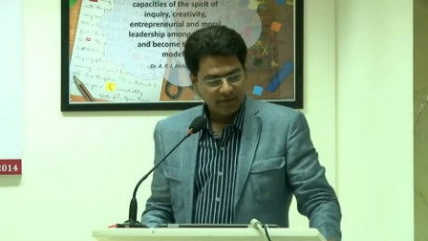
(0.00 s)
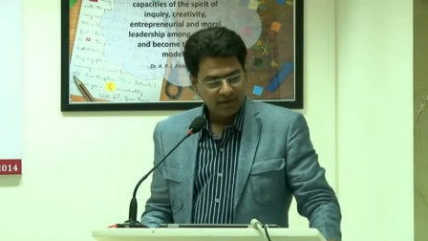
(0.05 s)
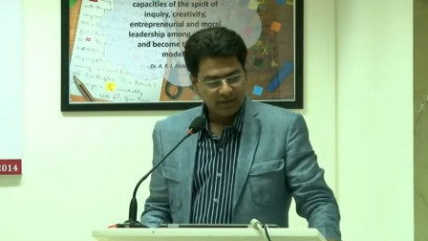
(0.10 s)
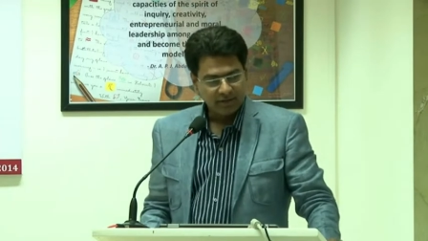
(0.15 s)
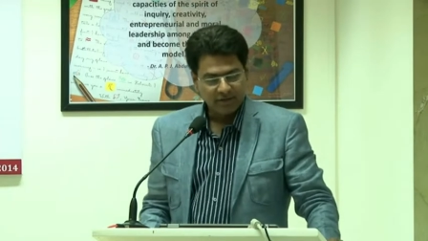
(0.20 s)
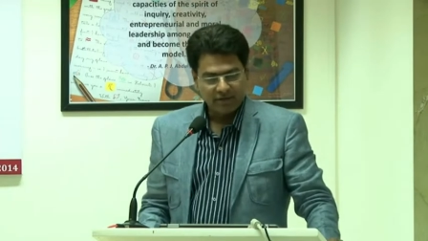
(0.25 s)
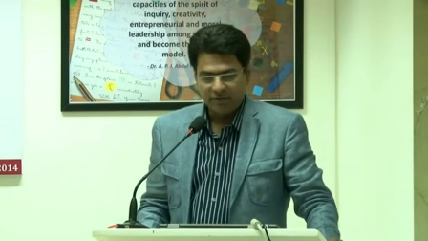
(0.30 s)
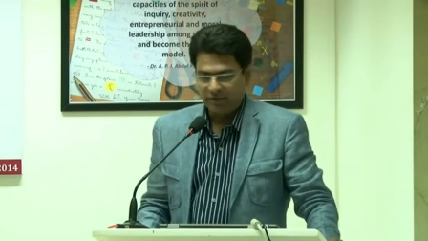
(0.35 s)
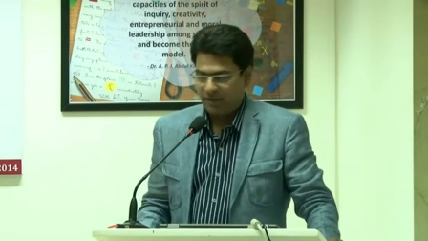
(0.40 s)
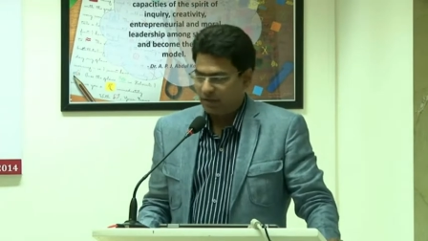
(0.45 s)

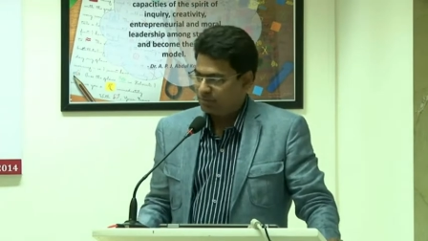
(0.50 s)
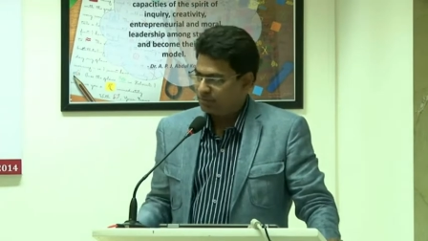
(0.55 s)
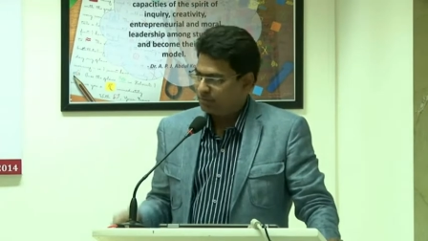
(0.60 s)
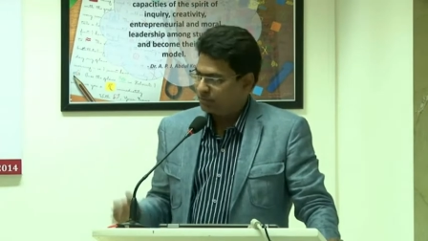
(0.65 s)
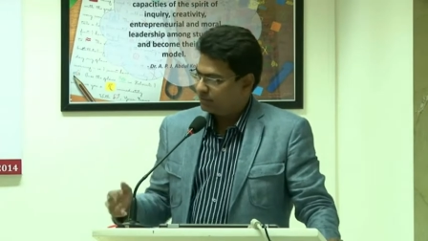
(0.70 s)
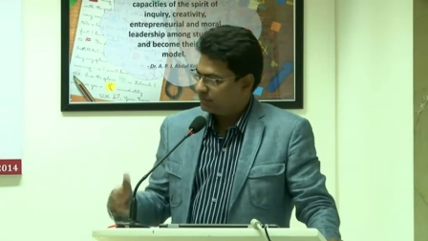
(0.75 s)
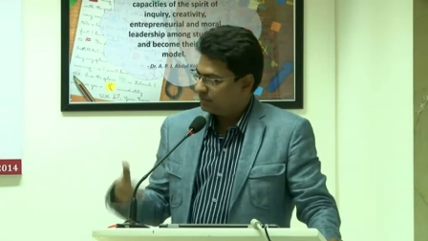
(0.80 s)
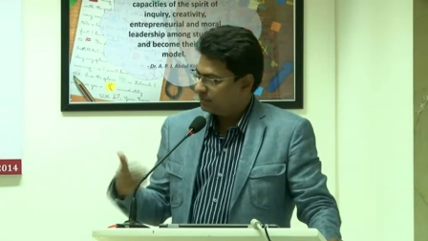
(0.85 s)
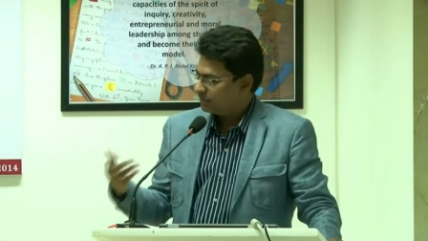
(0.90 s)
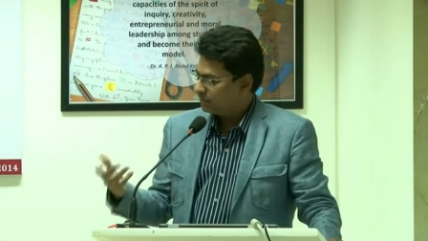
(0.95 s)
you know, like
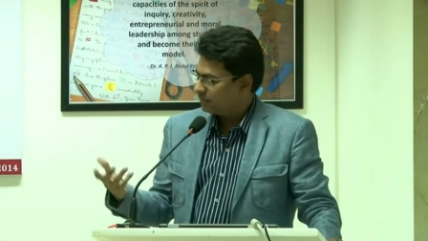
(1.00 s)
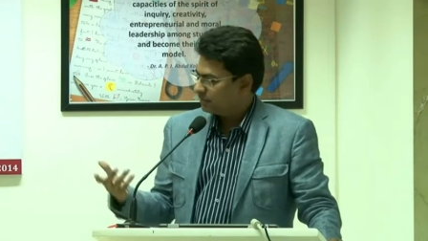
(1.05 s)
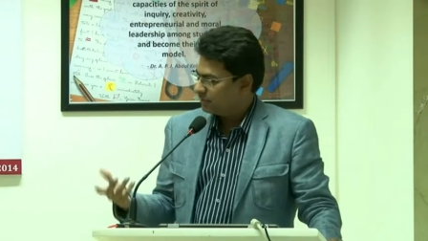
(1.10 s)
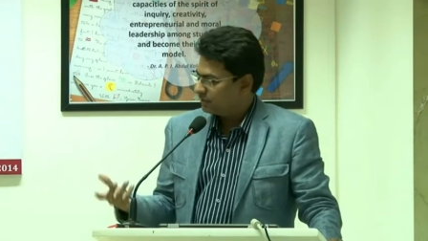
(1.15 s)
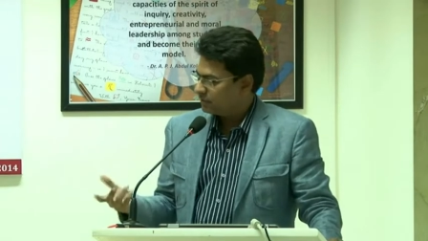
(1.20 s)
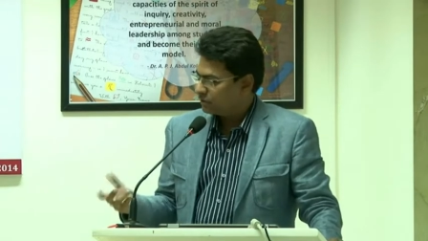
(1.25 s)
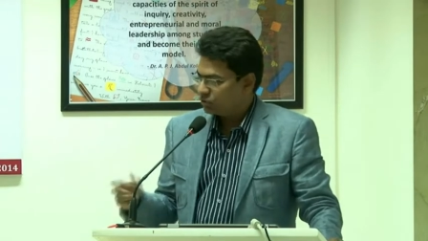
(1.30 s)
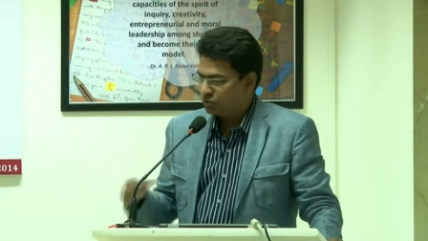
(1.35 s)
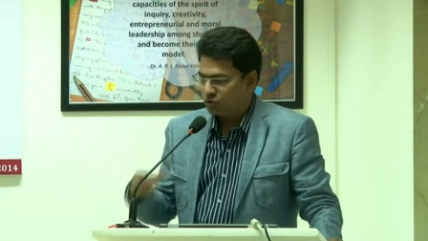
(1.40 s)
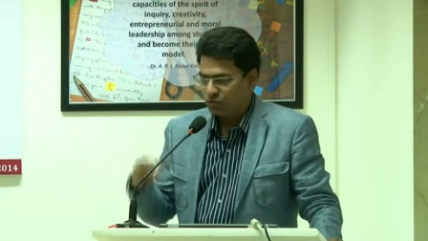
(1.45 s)
uh,
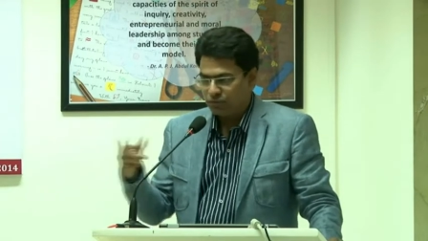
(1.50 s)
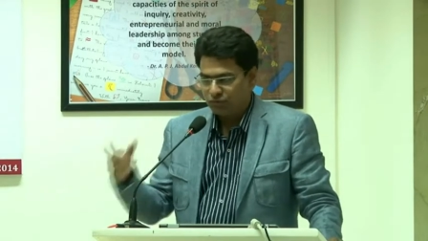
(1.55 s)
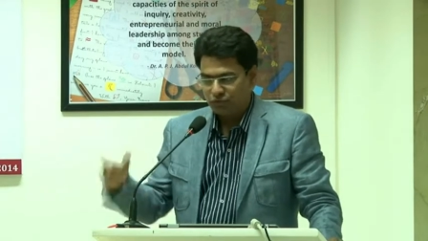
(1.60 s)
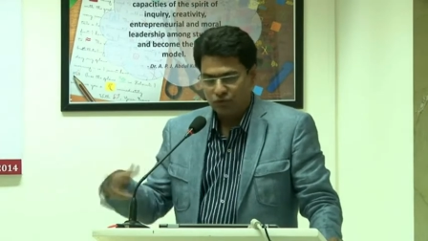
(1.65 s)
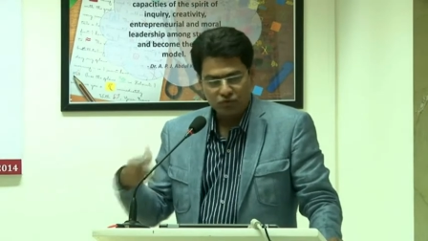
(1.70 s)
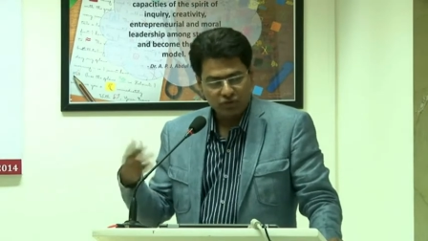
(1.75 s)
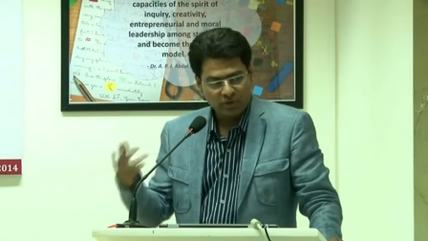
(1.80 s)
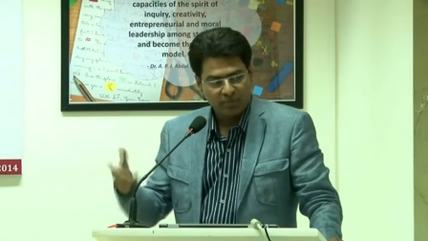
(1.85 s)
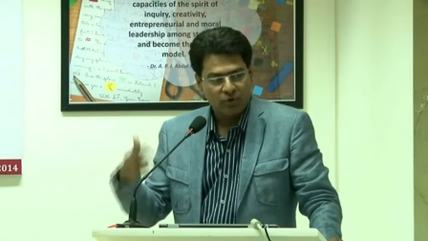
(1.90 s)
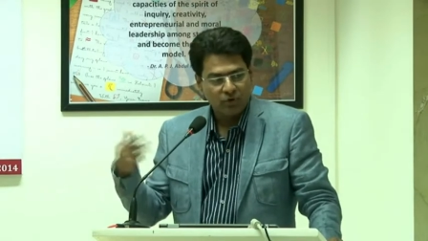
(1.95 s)
the group
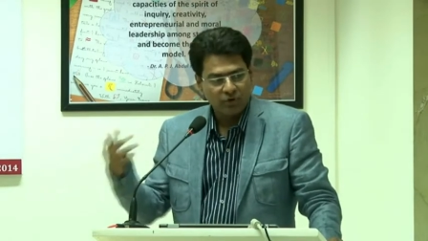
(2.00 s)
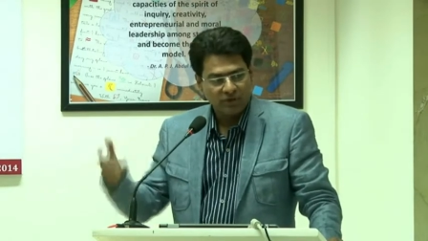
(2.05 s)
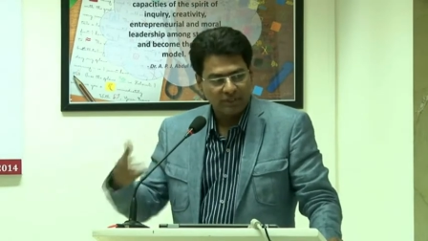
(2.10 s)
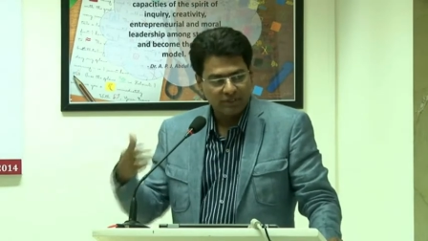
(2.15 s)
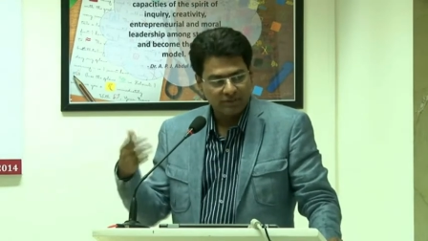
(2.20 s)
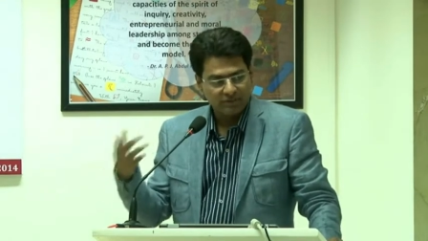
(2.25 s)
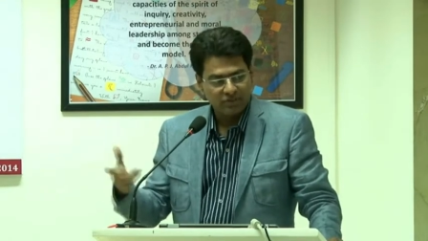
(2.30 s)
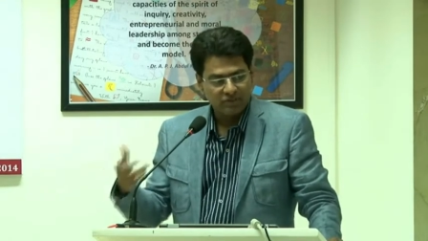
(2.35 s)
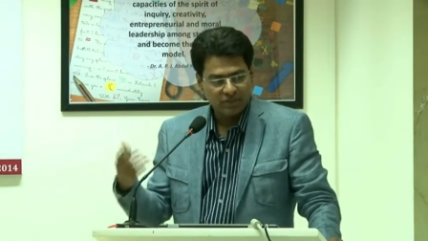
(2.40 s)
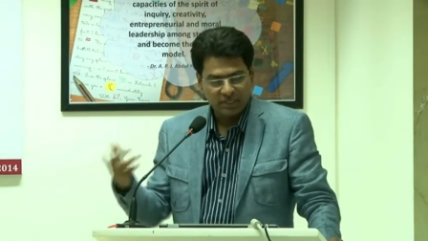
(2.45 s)
to support
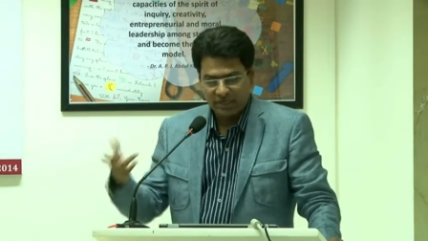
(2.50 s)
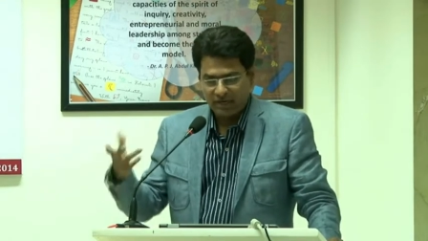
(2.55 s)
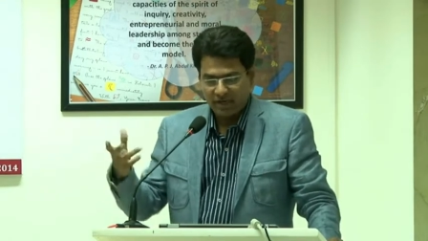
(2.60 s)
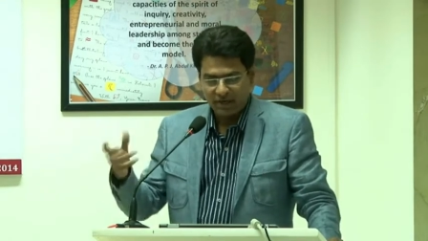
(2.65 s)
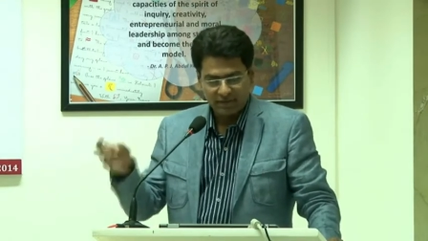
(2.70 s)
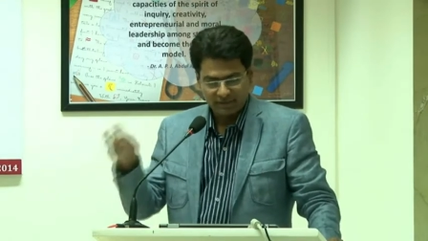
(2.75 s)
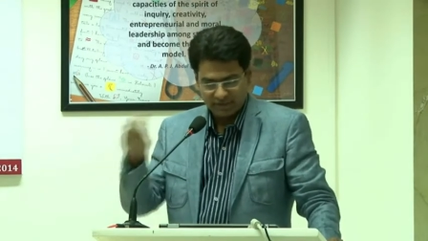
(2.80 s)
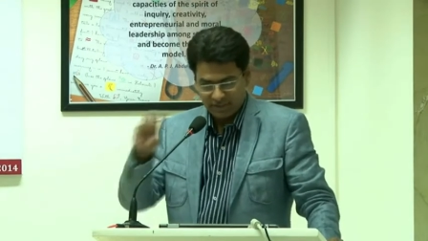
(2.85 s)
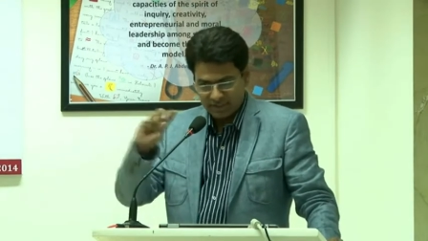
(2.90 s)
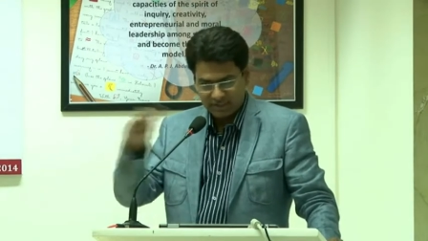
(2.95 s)

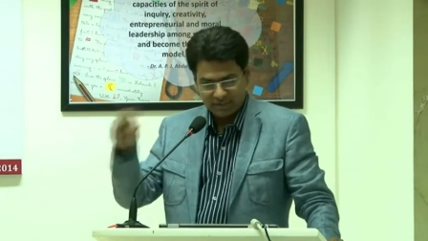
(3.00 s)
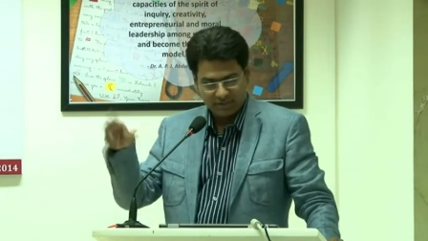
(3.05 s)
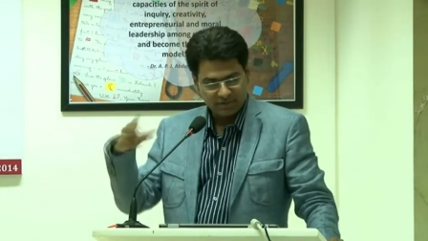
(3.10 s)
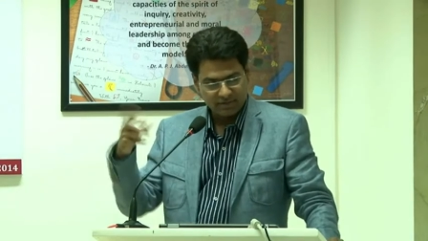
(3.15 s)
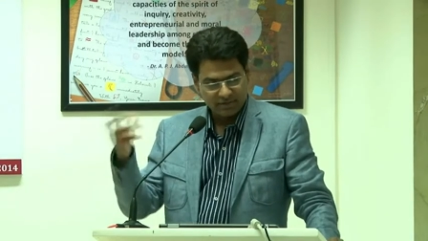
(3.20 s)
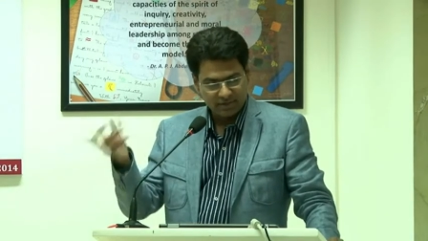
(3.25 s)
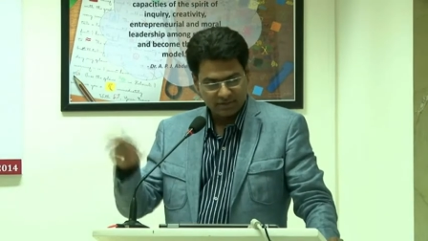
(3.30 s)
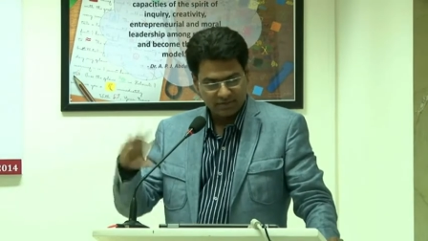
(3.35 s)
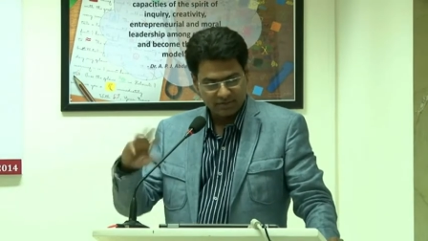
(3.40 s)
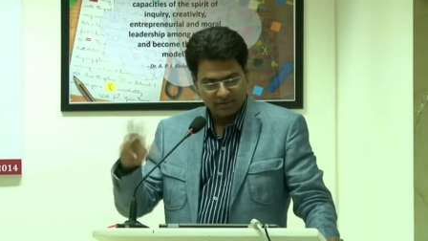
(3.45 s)
Syria. That's
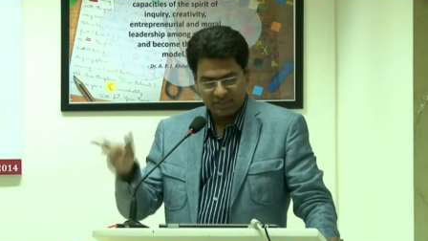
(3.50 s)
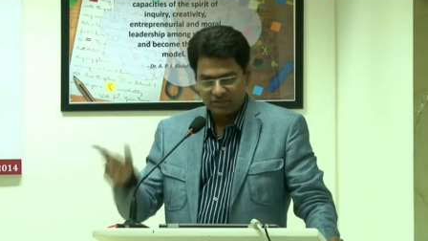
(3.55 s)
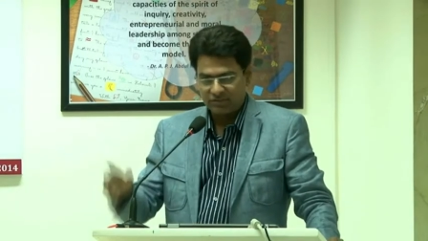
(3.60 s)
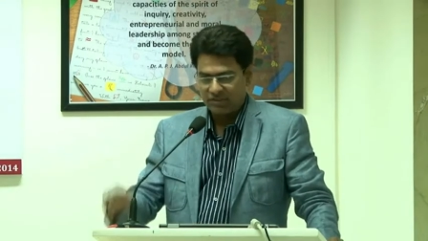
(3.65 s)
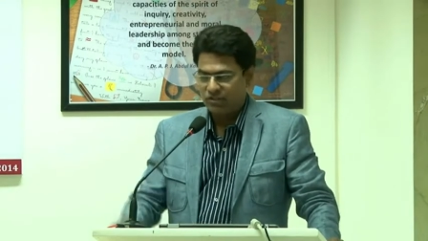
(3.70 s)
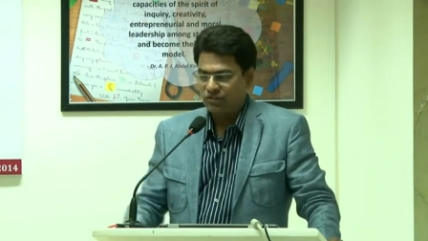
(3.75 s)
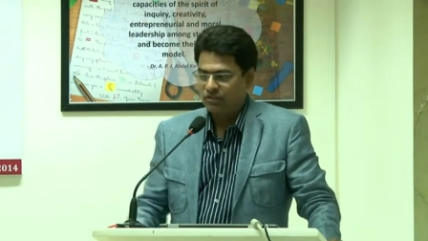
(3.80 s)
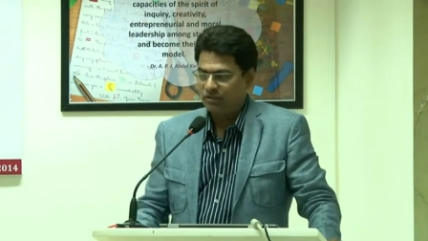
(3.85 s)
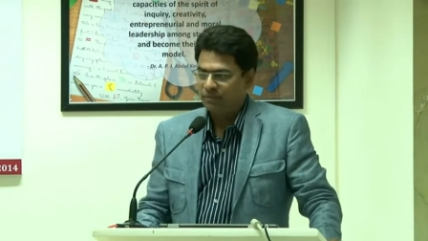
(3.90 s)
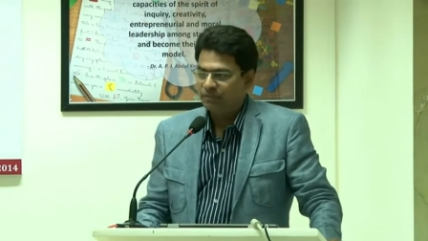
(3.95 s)
the
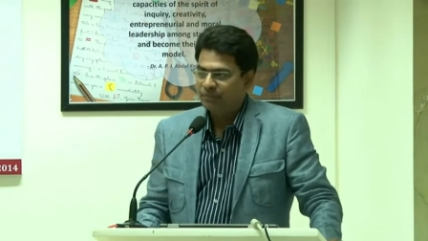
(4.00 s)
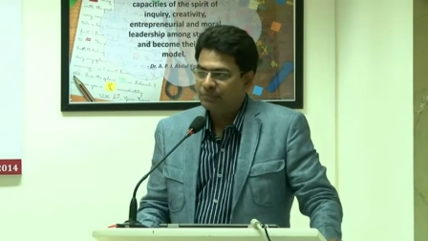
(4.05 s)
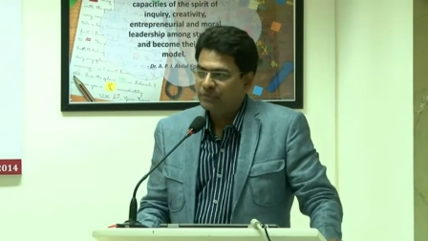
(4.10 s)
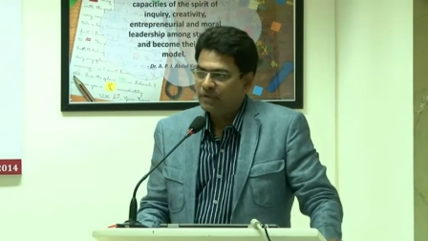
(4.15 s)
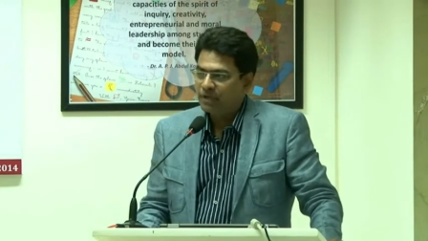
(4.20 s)
translation.